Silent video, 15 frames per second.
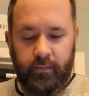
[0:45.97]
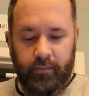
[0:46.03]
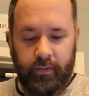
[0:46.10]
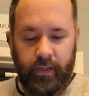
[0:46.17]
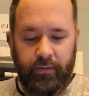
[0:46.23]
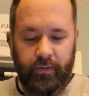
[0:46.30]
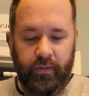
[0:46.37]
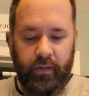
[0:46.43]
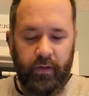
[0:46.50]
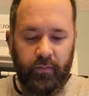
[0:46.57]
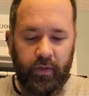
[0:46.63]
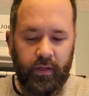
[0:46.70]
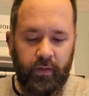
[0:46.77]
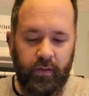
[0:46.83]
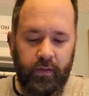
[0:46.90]
line right there,
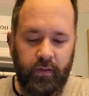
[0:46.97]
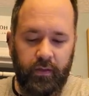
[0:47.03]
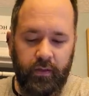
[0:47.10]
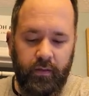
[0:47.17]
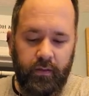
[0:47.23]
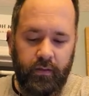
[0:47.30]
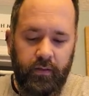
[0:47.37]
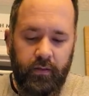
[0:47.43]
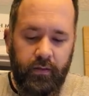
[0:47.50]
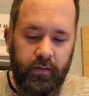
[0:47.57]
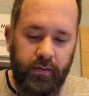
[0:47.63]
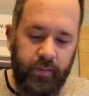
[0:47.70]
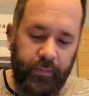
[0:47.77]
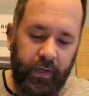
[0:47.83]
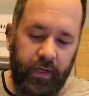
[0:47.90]
but
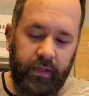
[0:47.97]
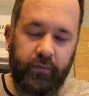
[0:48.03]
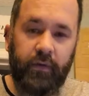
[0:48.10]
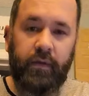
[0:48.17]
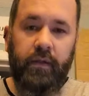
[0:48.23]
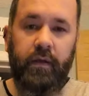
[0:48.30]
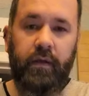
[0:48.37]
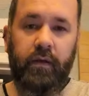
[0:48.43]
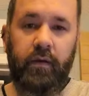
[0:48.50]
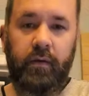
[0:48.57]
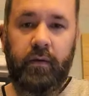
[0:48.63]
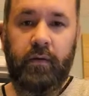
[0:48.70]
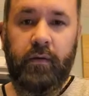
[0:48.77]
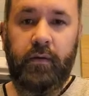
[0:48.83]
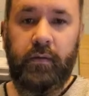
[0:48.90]
there's a pocket right there.
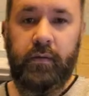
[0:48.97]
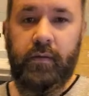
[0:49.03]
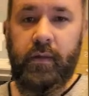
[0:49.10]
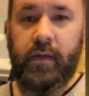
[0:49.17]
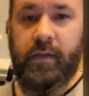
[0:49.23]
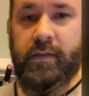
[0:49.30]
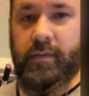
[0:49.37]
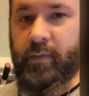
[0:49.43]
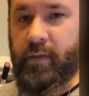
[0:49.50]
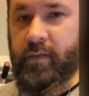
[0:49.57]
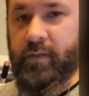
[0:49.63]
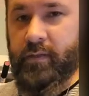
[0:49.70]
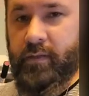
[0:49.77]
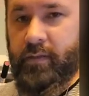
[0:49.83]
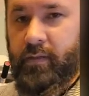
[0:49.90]
A lot of
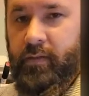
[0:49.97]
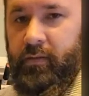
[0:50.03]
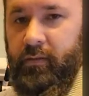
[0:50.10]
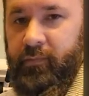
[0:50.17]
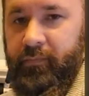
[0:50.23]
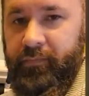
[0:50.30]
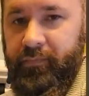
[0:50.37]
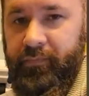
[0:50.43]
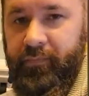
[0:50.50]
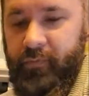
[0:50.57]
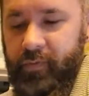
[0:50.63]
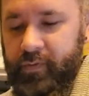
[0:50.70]
space in there.